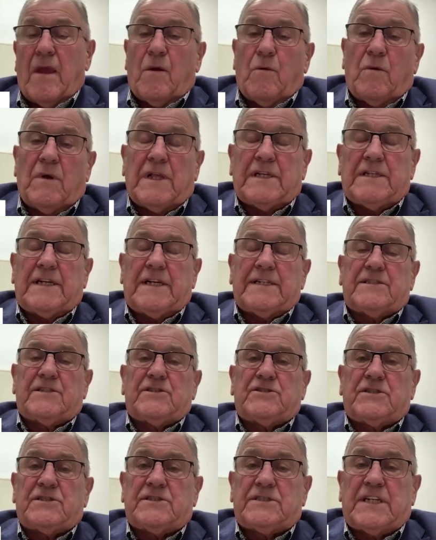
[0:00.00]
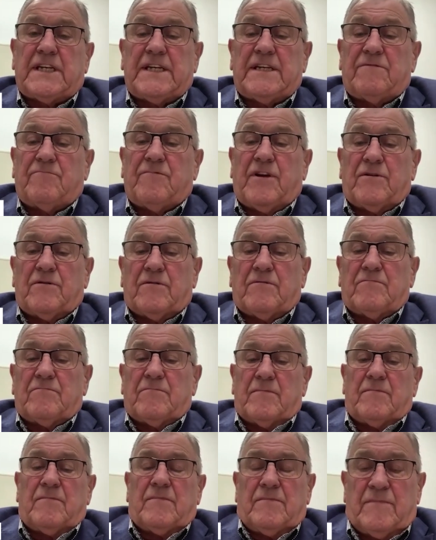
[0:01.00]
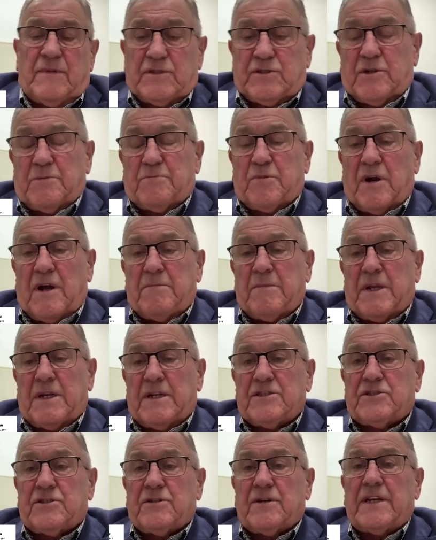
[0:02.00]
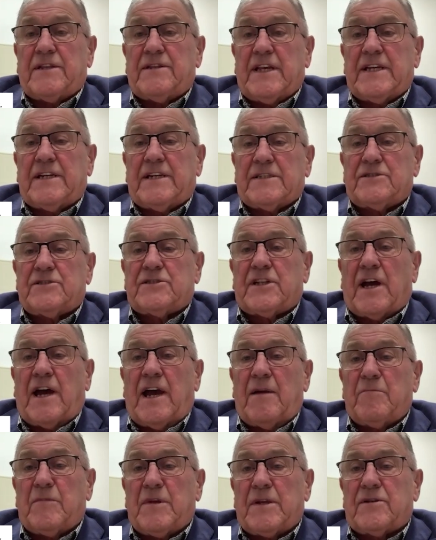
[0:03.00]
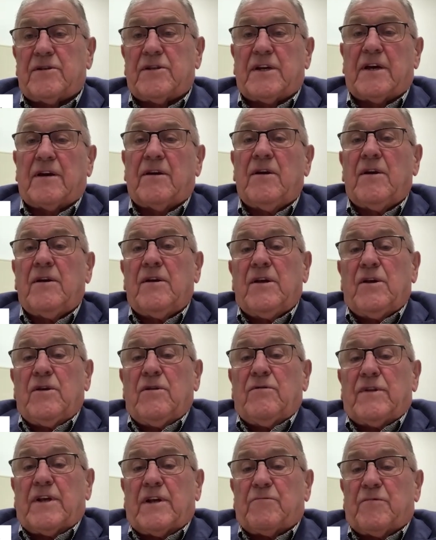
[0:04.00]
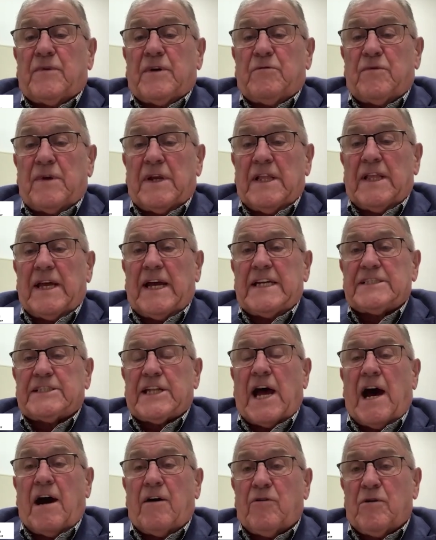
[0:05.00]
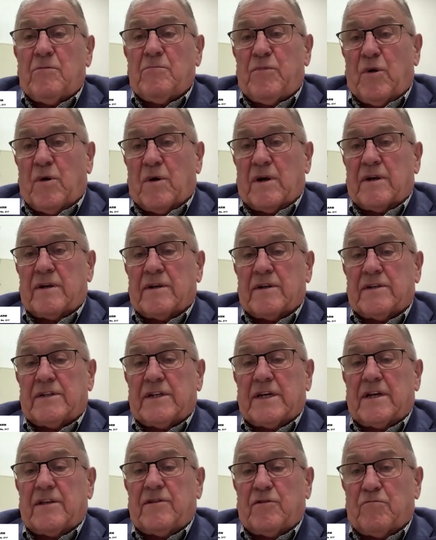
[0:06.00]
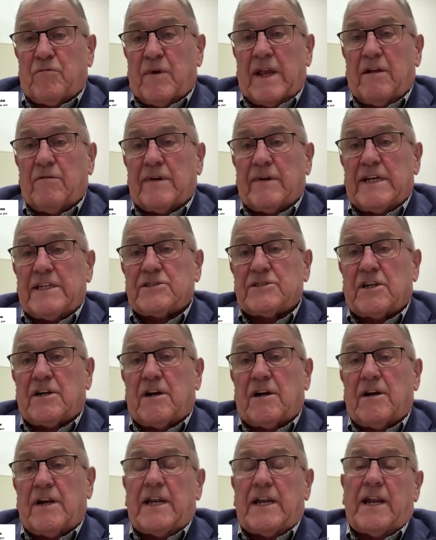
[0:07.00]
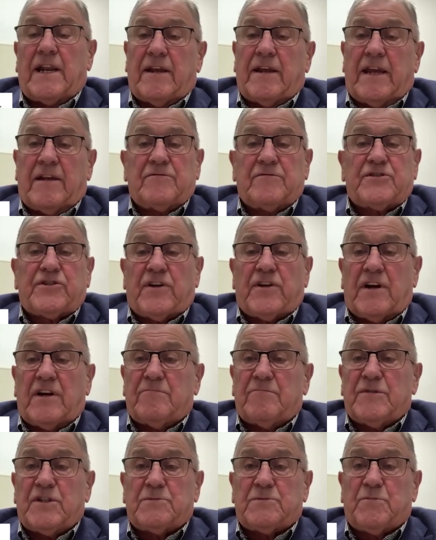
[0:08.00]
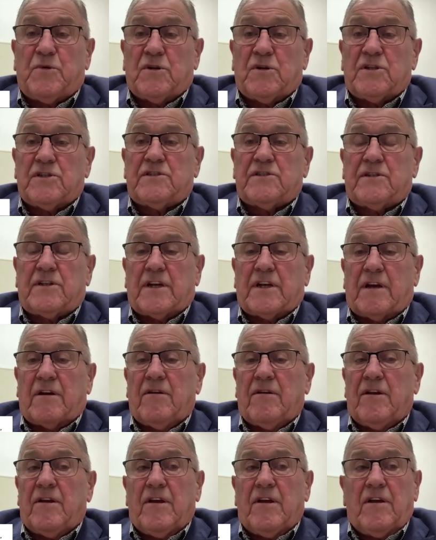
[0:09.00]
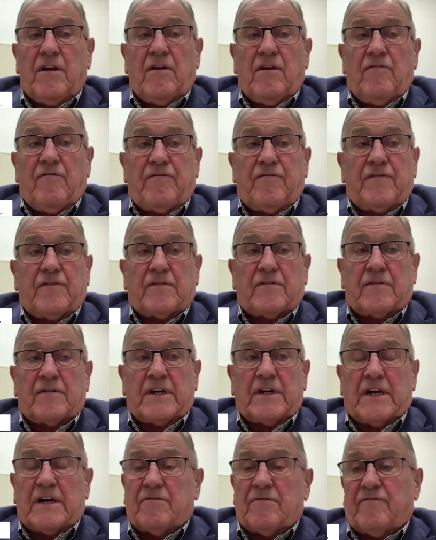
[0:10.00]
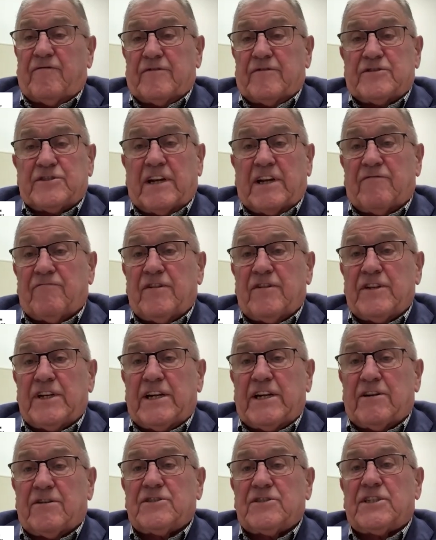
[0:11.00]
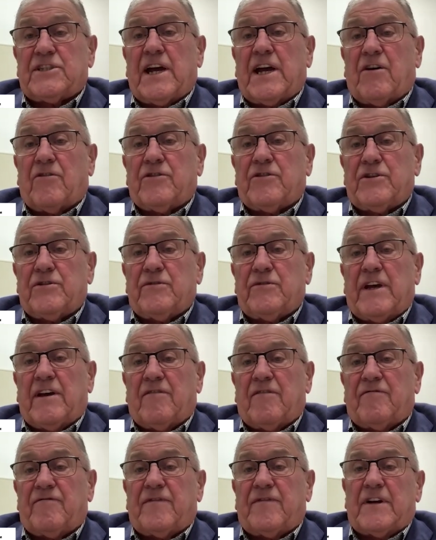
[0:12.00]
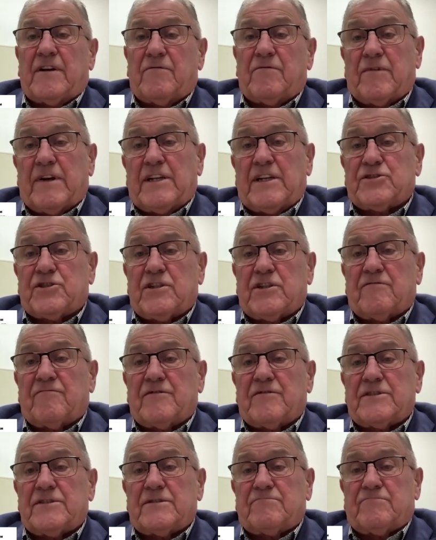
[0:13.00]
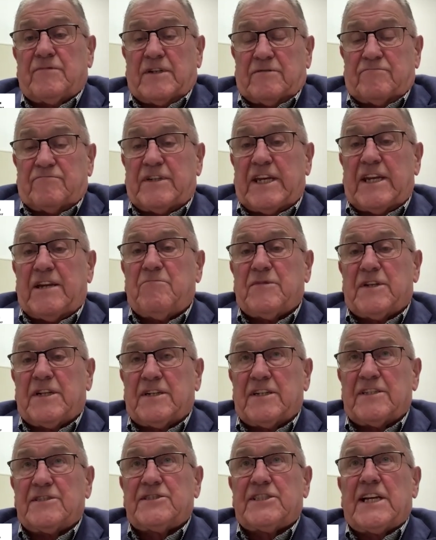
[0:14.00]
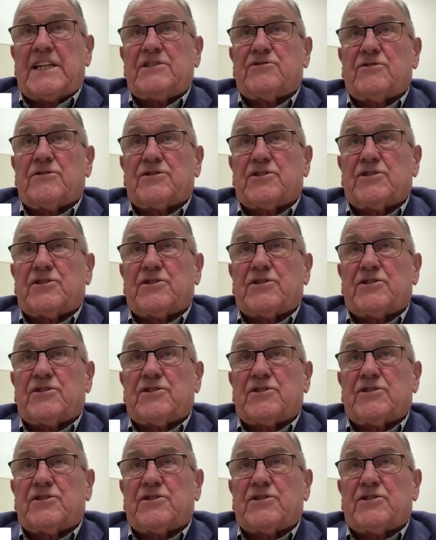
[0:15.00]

Well, I'd like to just say, you know, Mister Prime Minister, I think it's time that uh, that we realized how important uh, the railways are. And, uh, and SARM has pushed uh, for uh, for several years now to have uh, rail service uh, deemed an essential